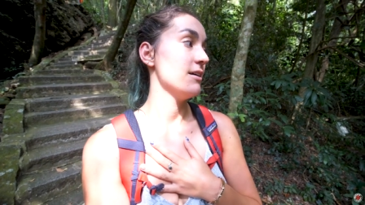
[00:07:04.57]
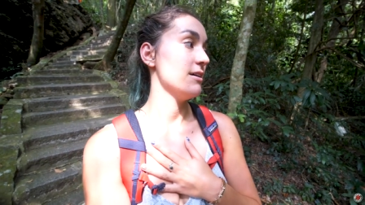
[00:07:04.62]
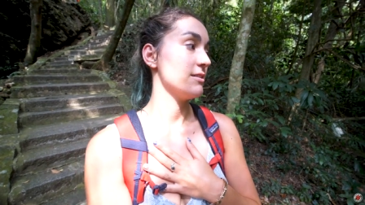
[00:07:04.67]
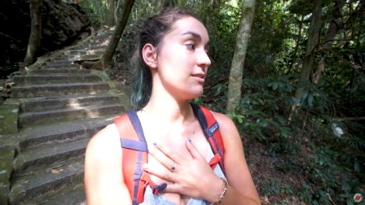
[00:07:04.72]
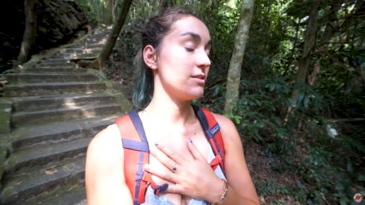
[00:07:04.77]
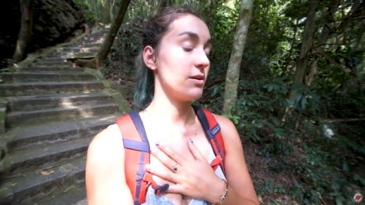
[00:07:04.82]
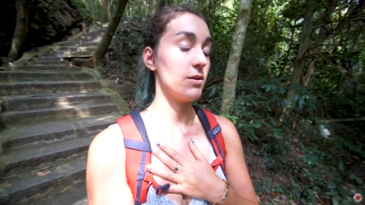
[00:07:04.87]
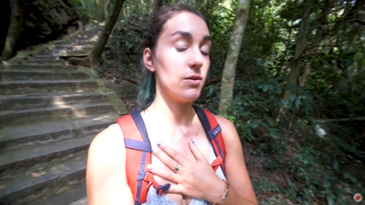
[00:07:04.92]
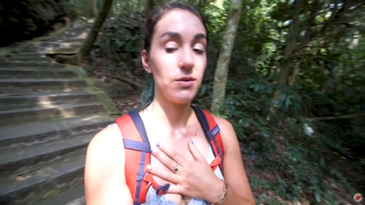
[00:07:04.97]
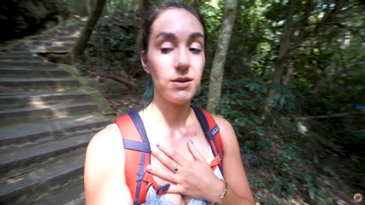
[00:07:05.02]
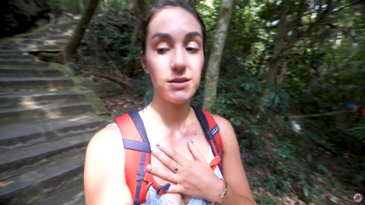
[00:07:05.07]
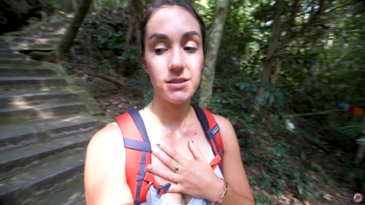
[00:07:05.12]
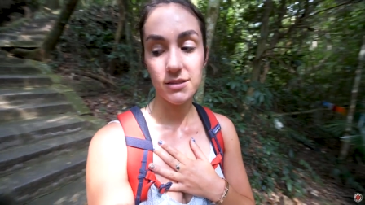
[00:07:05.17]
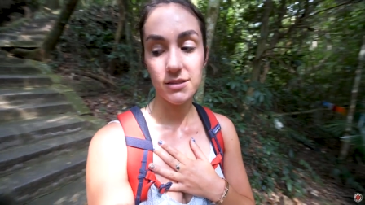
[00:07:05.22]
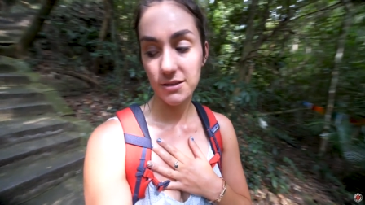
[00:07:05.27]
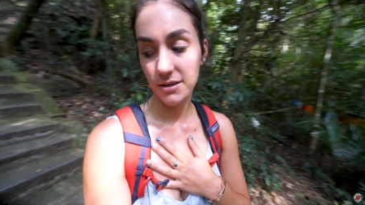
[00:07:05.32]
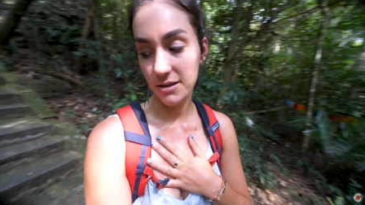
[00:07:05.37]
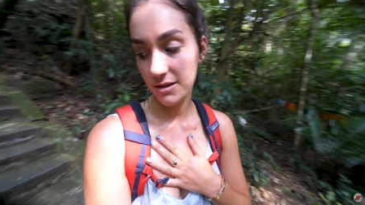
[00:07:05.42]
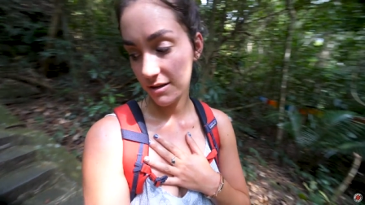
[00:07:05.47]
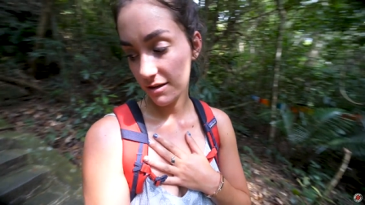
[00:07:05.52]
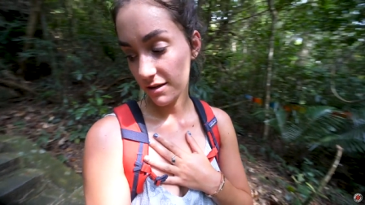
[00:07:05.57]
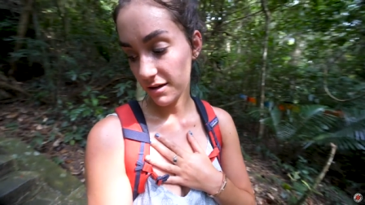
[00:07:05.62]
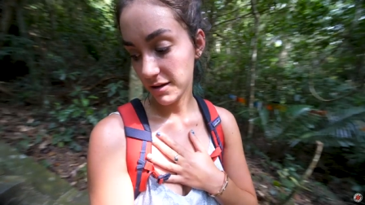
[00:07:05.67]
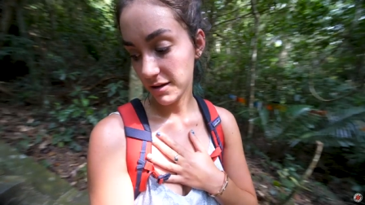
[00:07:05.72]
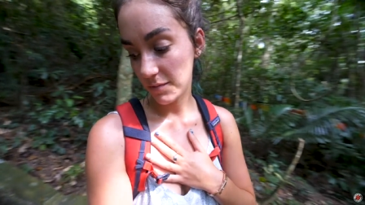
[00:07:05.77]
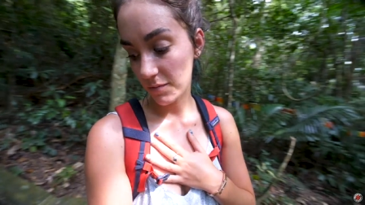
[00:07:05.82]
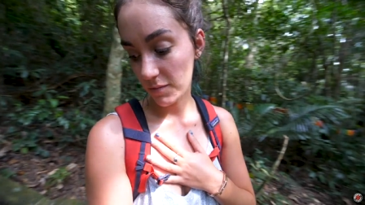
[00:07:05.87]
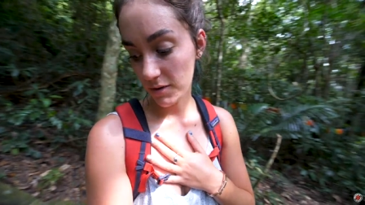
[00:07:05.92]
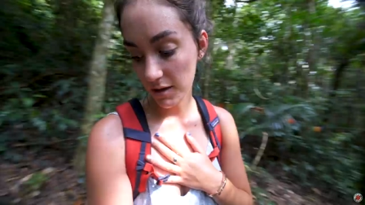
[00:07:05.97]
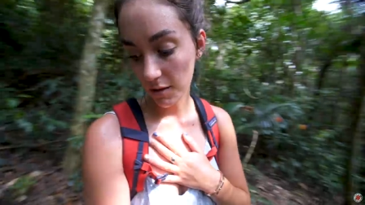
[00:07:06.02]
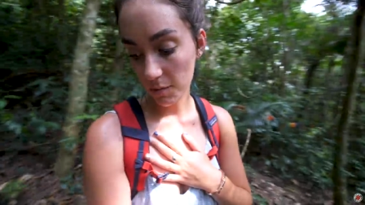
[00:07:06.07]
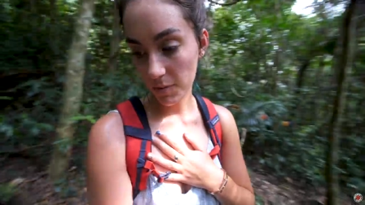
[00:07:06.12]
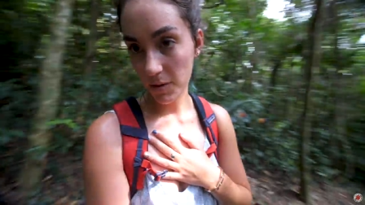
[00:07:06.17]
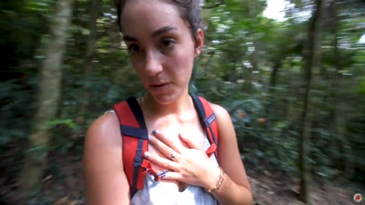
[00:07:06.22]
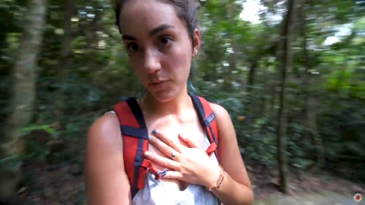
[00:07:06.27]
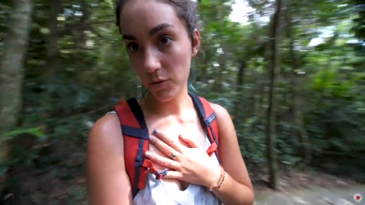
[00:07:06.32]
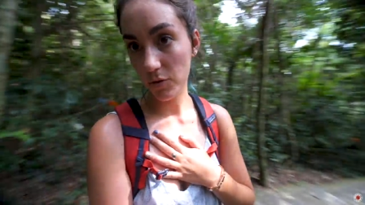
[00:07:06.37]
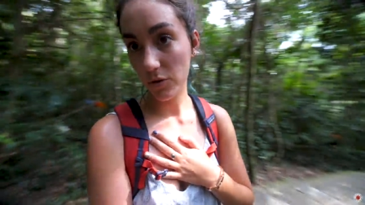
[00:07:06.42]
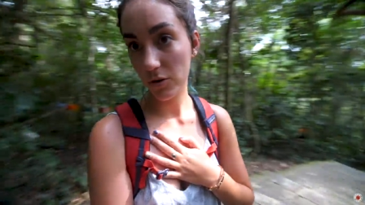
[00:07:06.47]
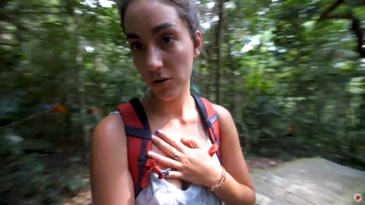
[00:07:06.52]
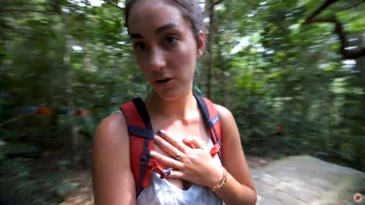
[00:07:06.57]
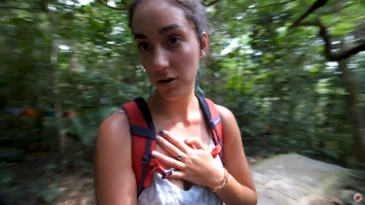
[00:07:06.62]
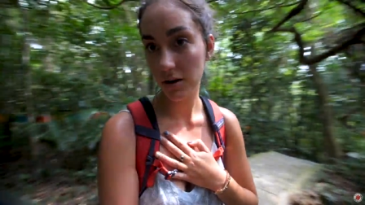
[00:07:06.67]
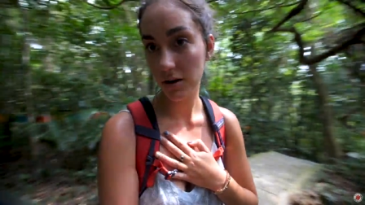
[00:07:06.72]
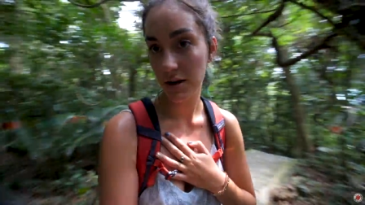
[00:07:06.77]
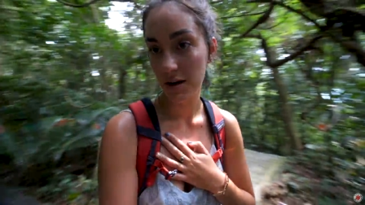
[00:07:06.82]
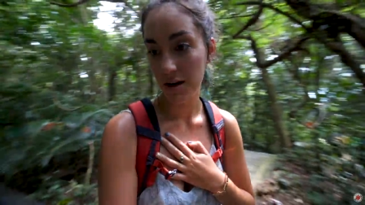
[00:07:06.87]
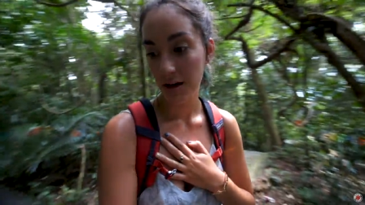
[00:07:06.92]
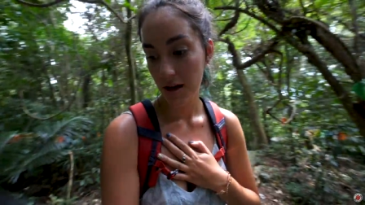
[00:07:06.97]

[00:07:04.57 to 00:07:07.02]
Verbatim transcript: So it's um, a bit brutal.